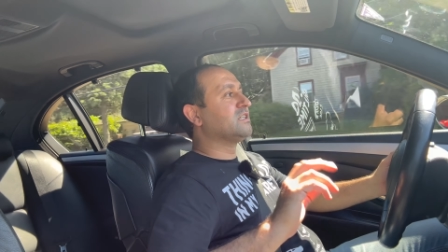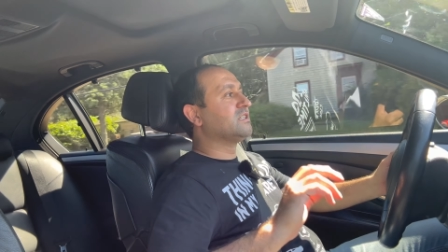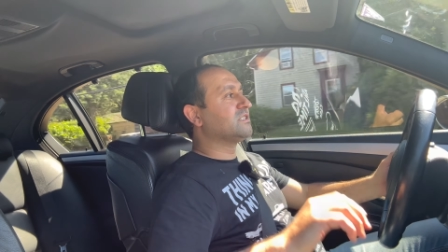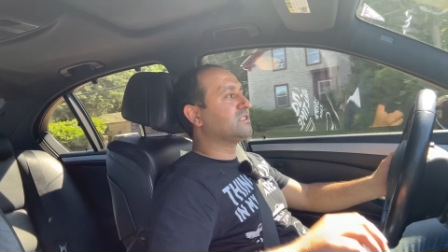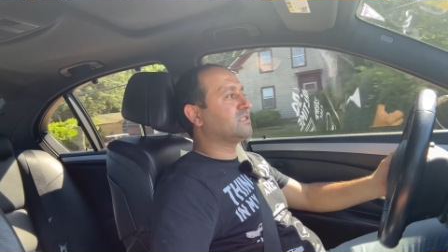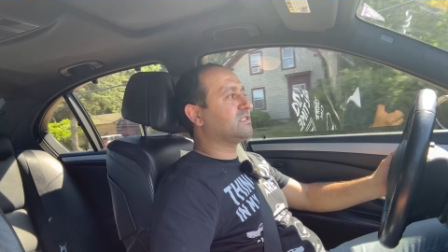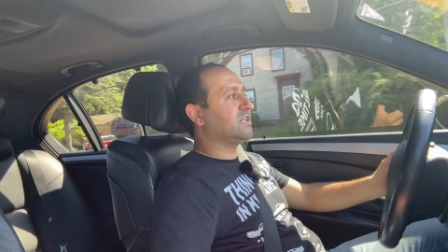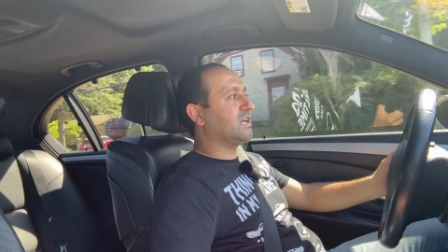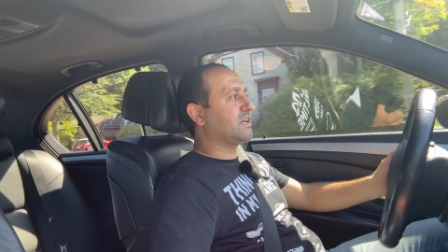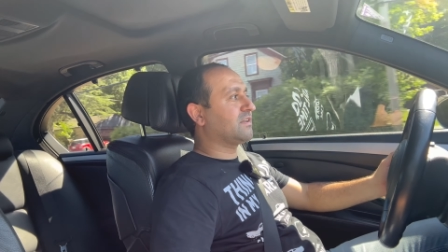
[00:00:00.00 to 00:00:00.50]

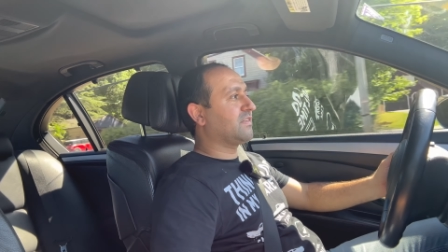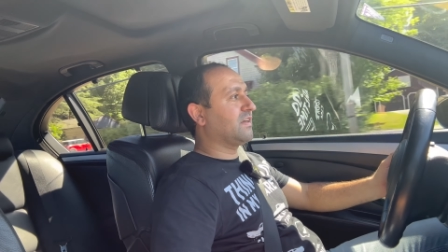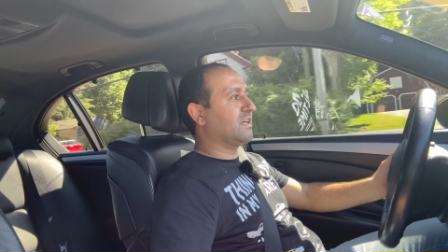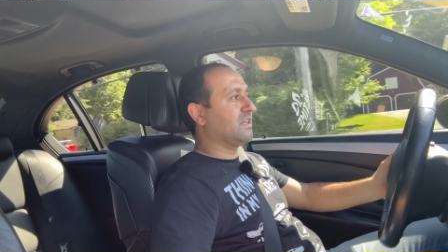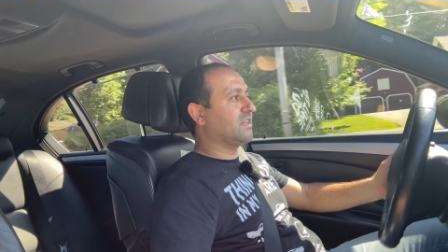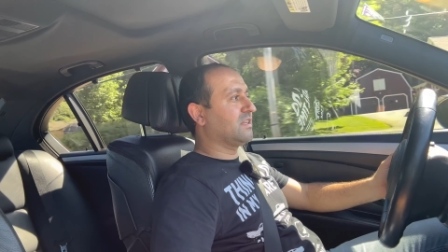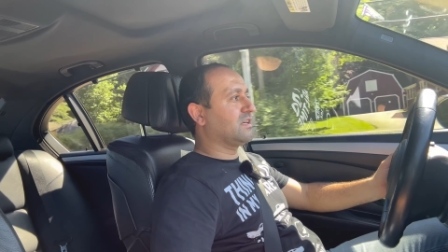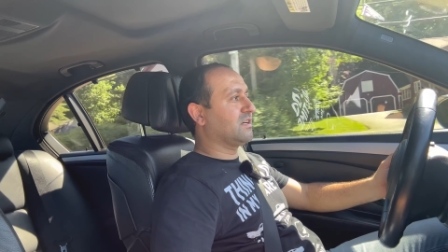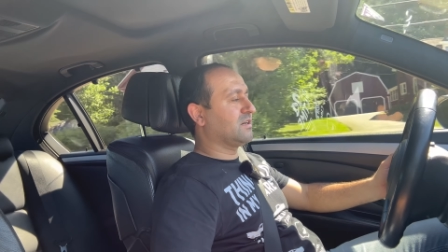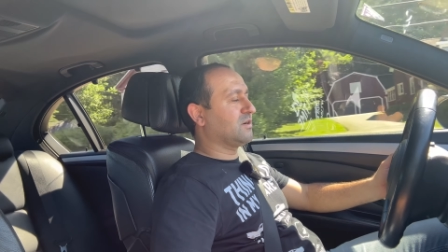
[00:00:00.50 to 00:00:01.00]
strengths
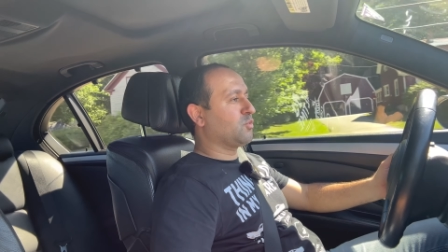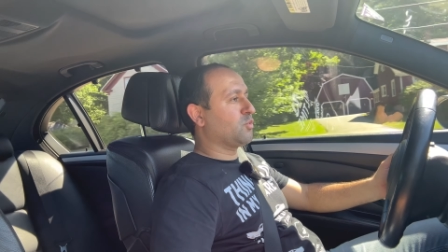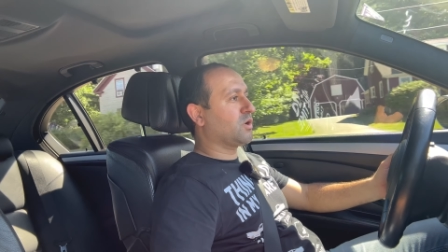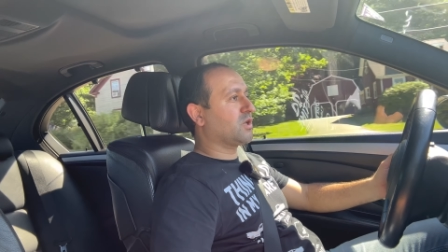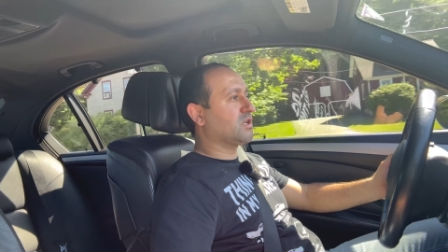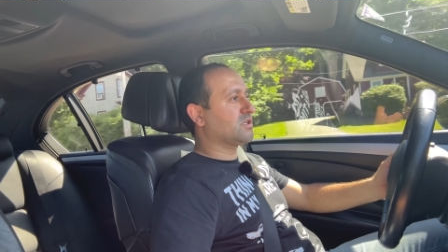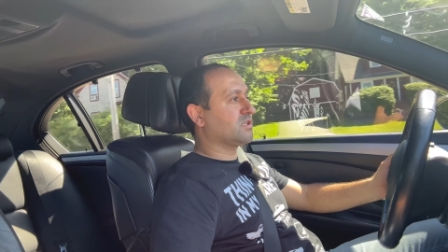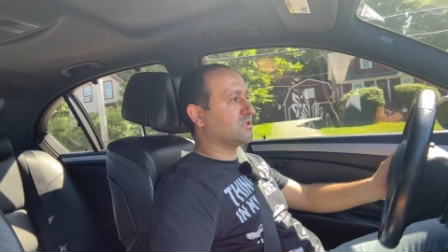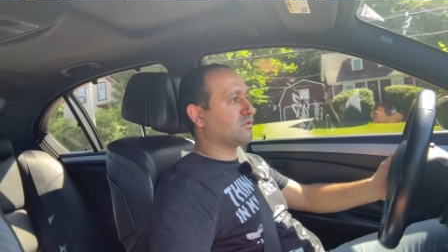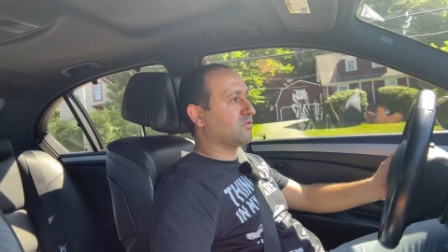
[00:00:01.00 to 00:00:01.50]
and
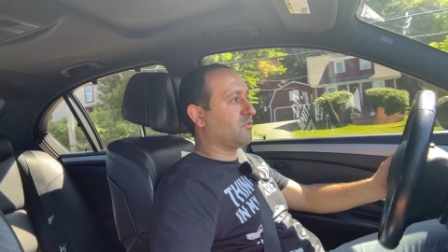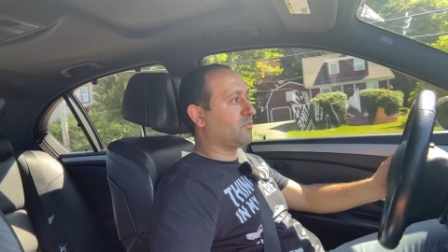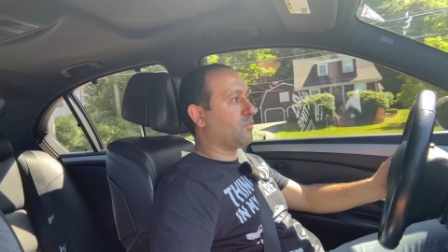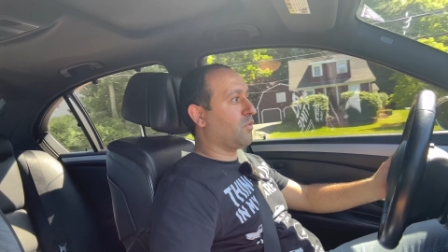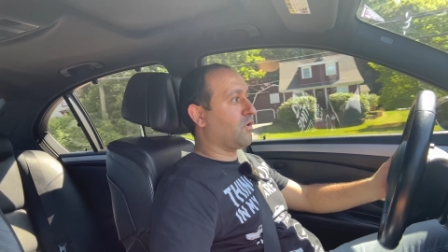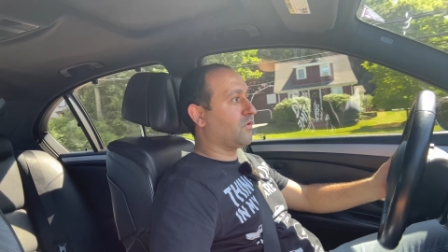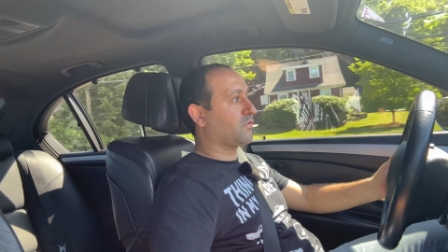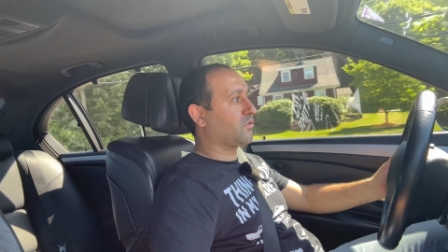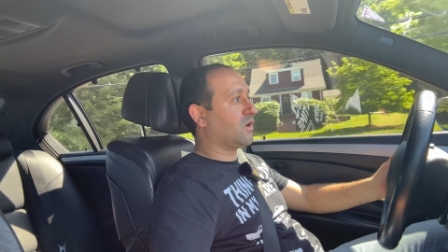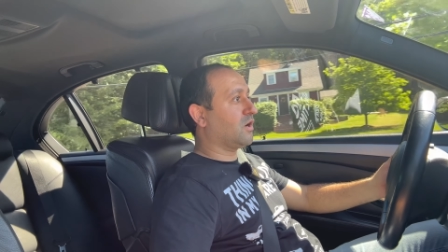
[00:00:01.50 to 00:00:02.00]
weaknesses of
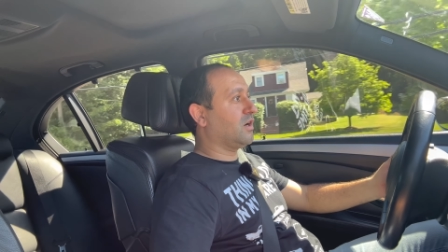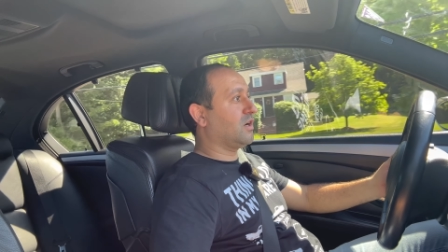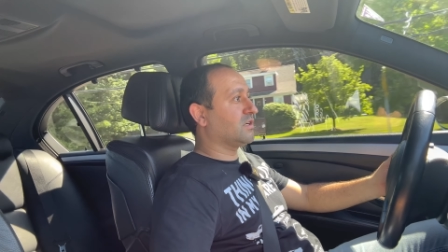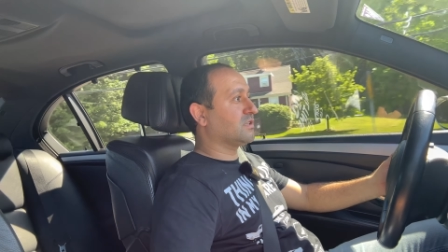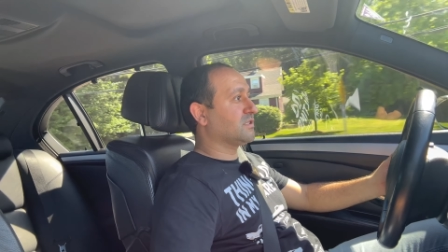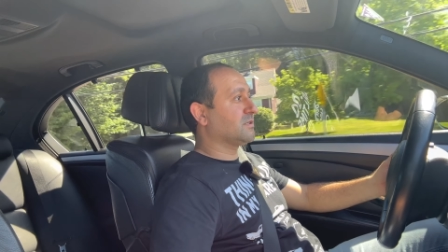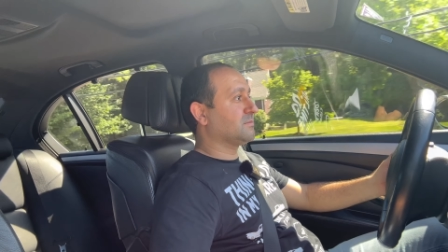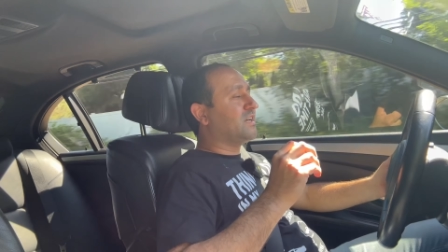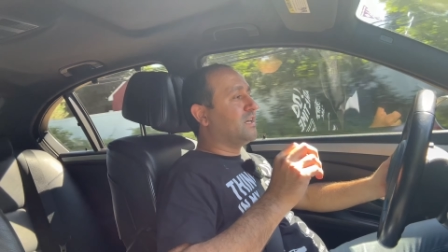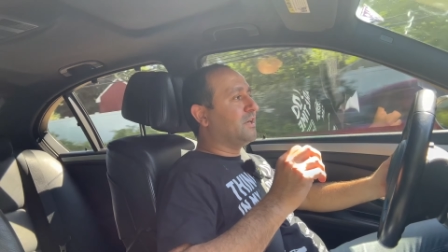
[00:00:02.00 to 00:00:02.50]
both
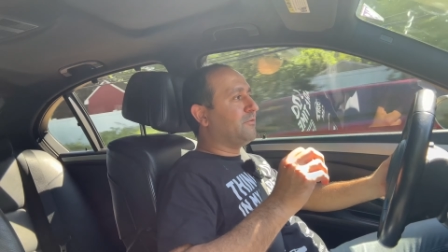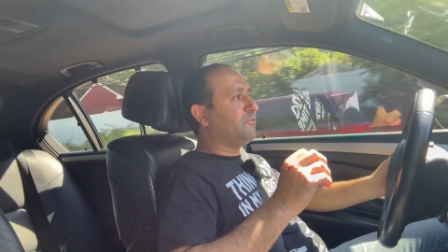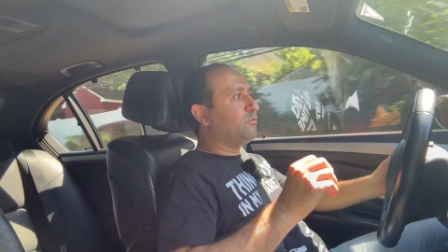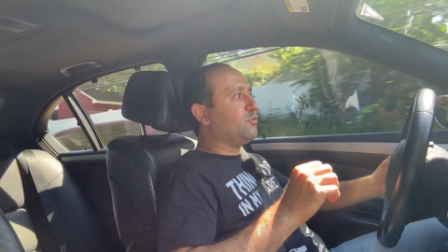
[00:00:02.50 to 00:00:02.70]
cars. If